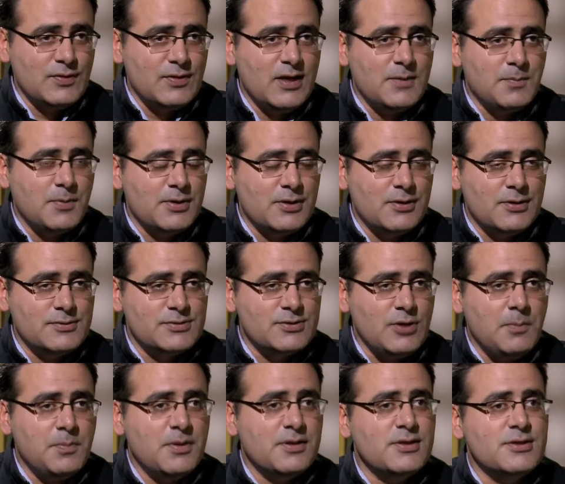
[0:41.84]
that particular
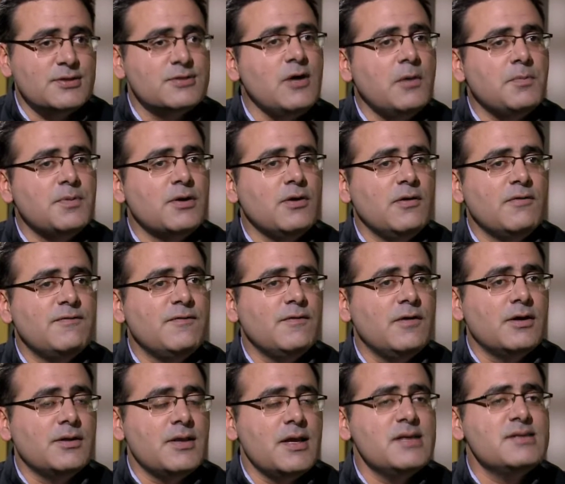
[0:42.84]
topic, the topic of
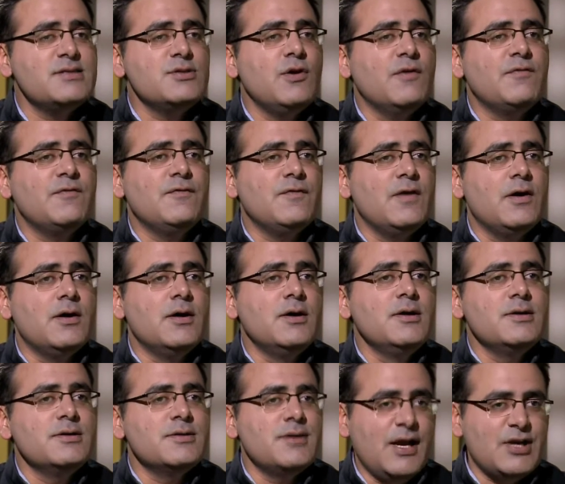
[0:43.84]
the issue of
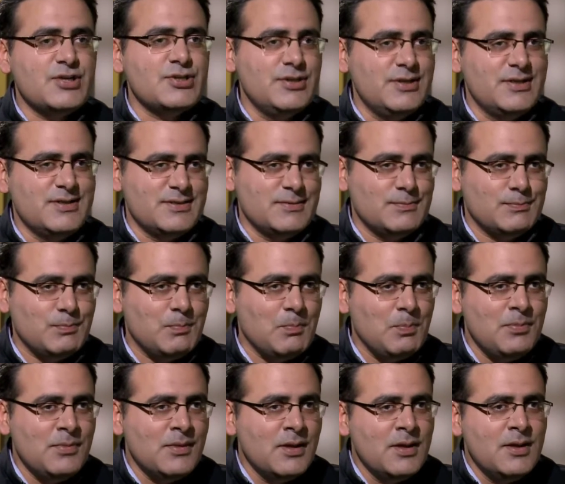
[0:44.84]
nationalism.
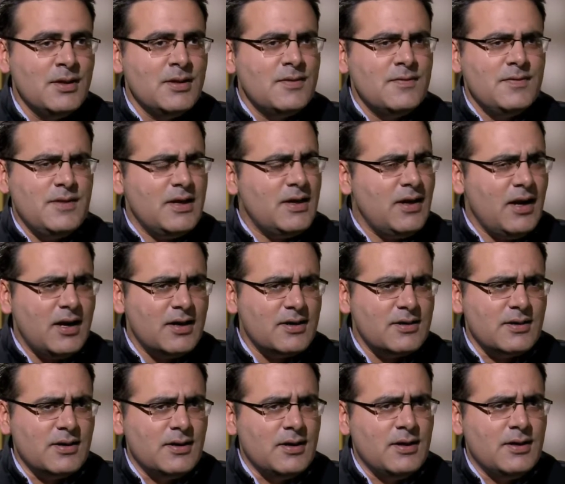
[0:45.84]
There
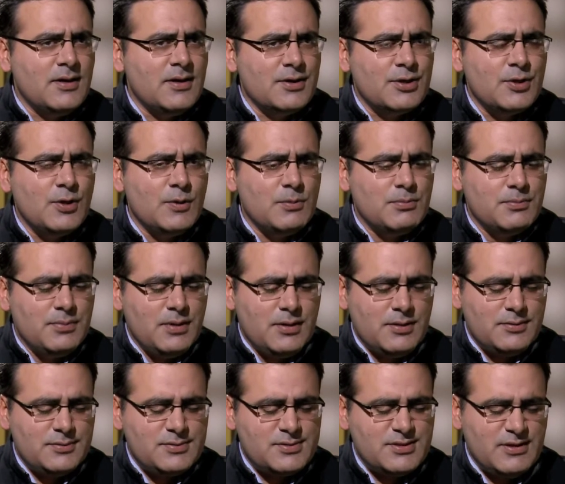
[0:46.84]
are,
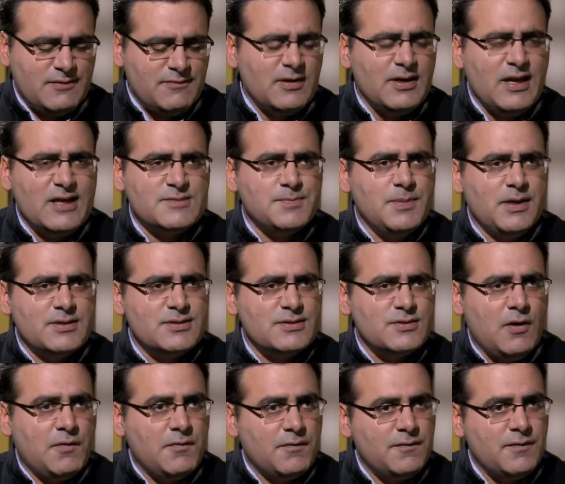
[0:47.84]
several aspects
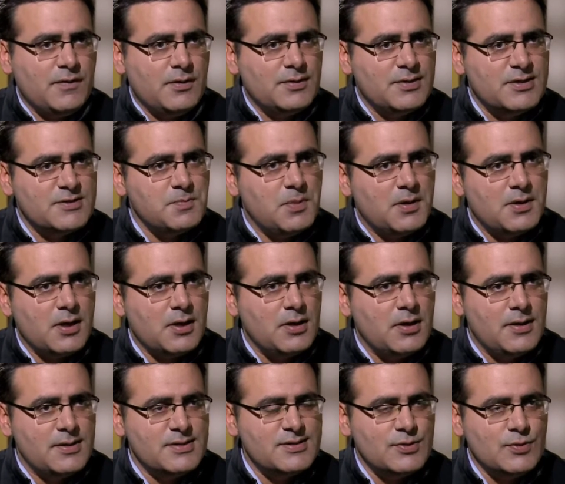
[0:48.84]
of this
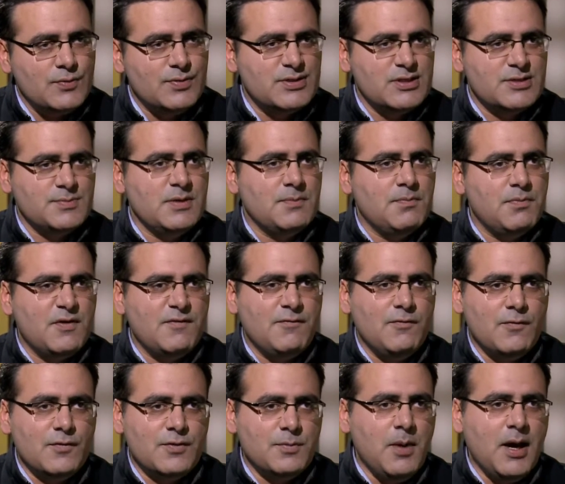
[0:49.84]
particular issue which has been put
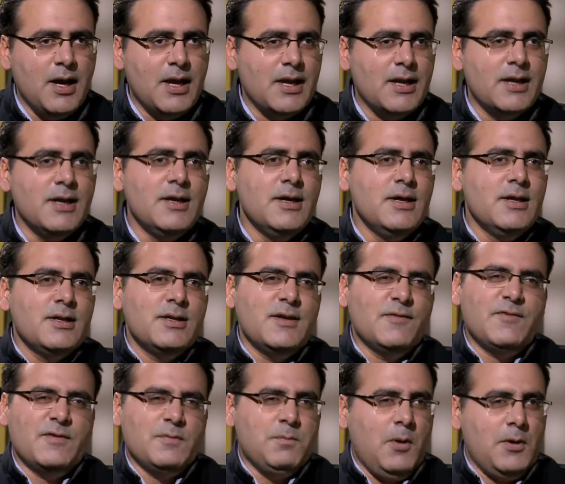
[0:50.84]
forth by
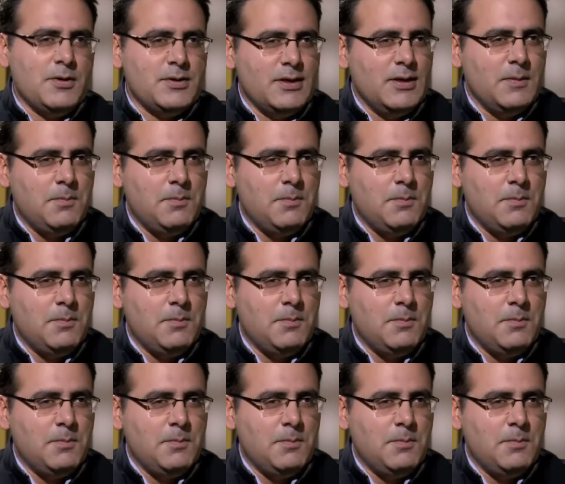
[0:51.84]
different political